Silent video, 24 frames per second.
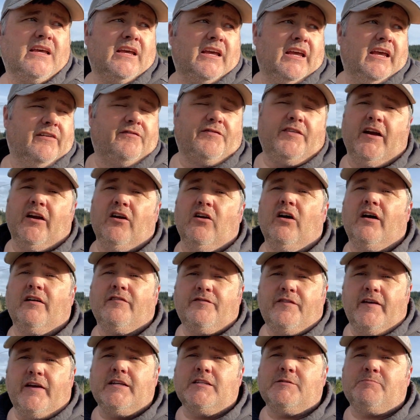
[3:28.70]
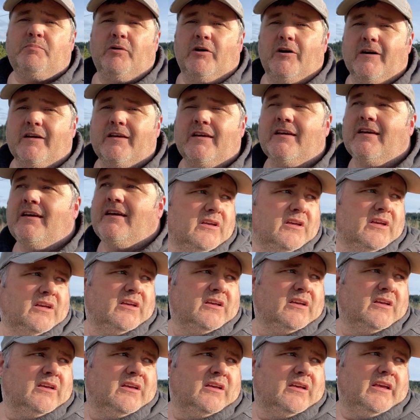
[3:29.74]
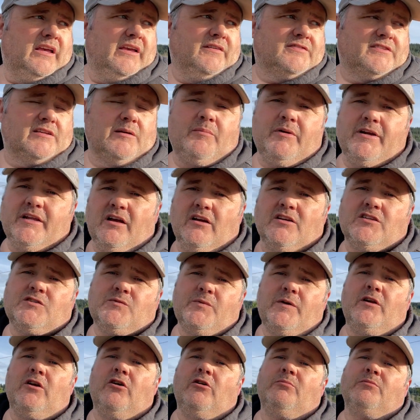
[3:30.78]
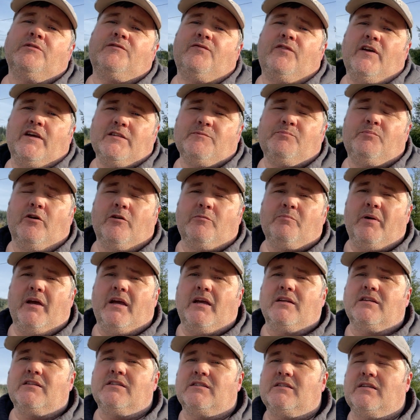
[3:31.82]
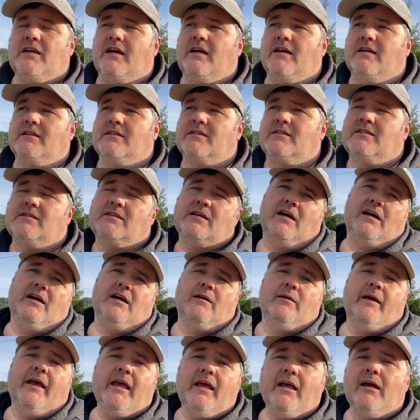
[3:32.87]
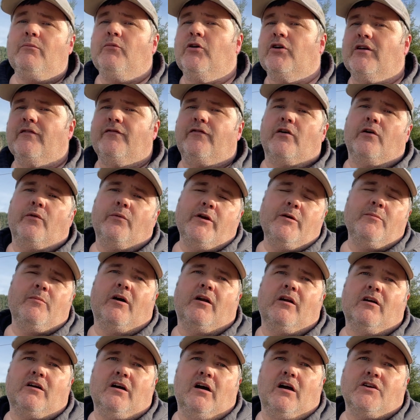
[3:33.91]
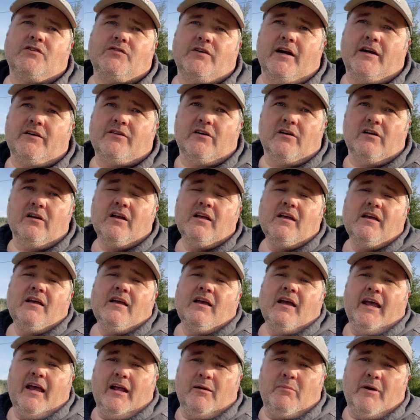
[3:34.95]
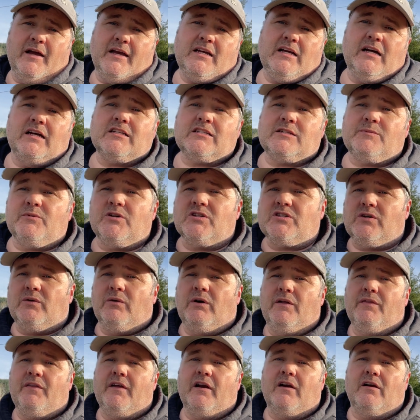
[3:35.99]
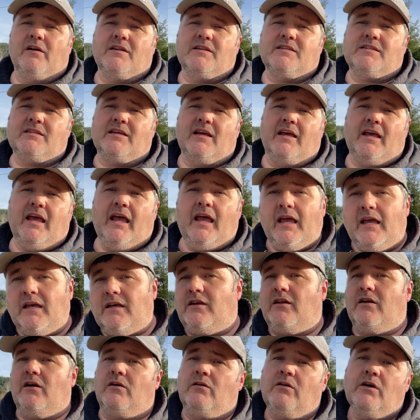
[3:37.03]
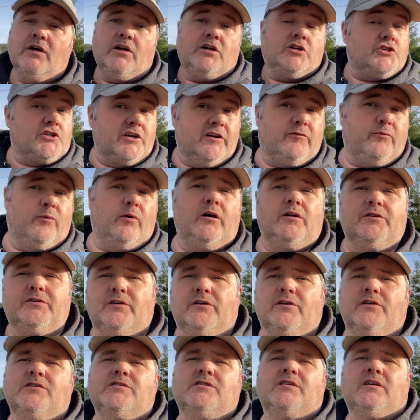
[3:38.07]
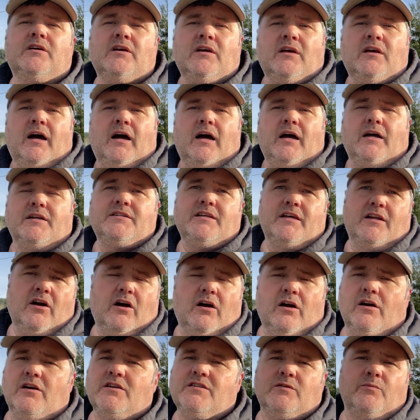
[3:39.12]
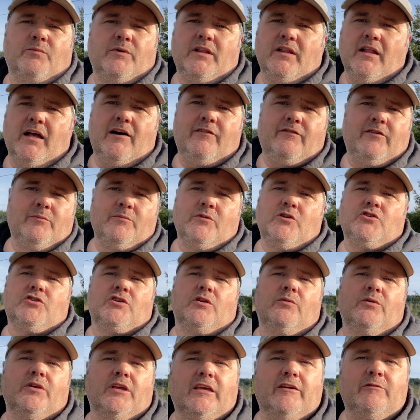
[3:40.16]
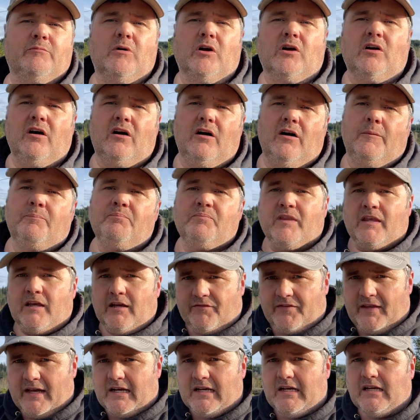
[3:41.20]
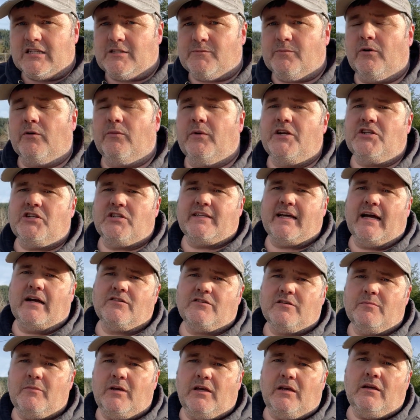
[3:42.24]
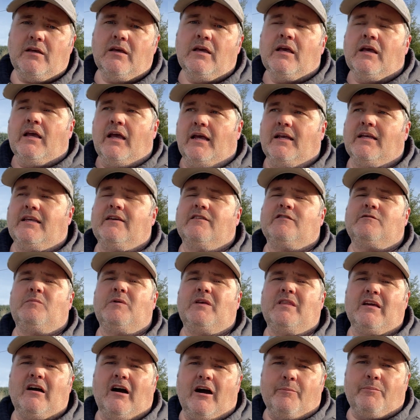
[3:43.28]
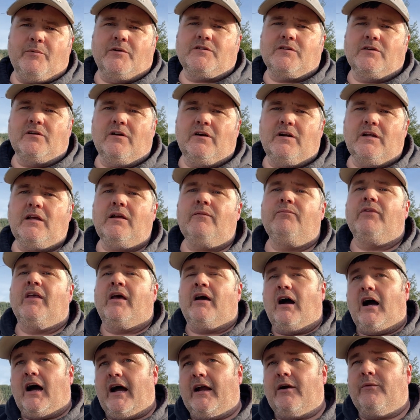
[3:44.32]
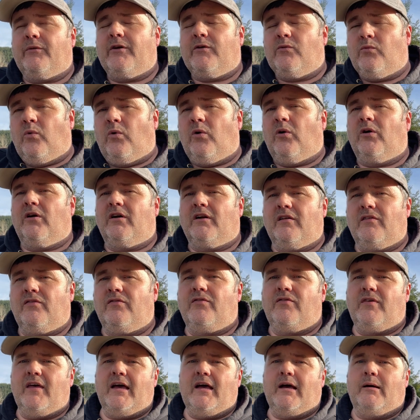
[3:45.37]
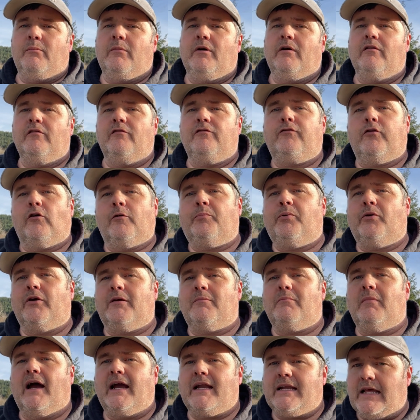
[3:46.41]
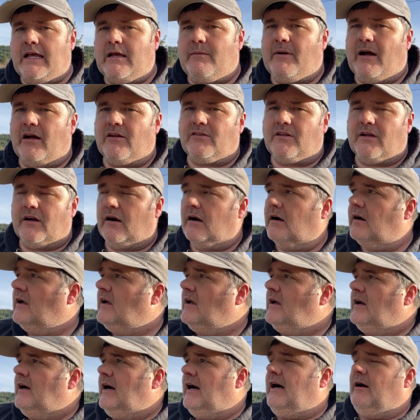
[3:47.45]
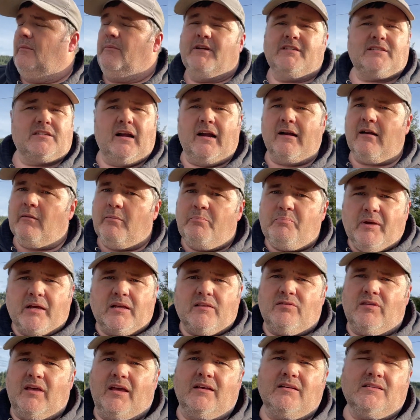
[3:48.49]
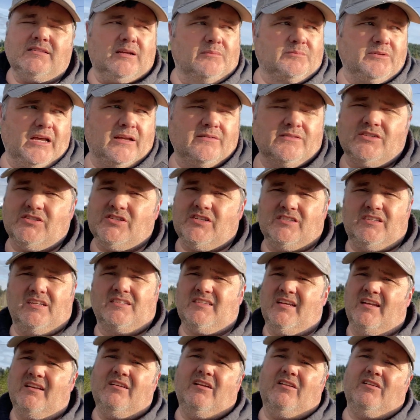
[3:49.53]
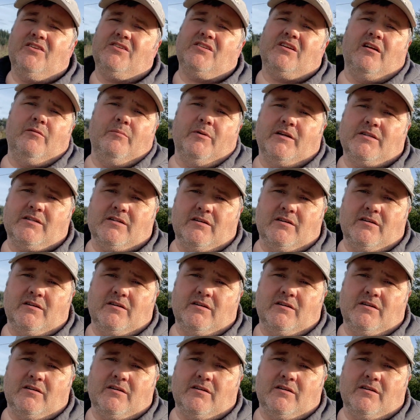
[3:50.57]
If they're on Facebook, if somebody on Sweet Home's Facebook page says, hey, I'm looking for a remodel contractor, and my customers go on there and say, hey, Jeff Walters did ours and we love him, you should really give him a call. If that customer reaches out to me and gives me the opportunity, I reward them for putting my name out there. It's not a big thing. Sometimes it's just a $10 Starbucks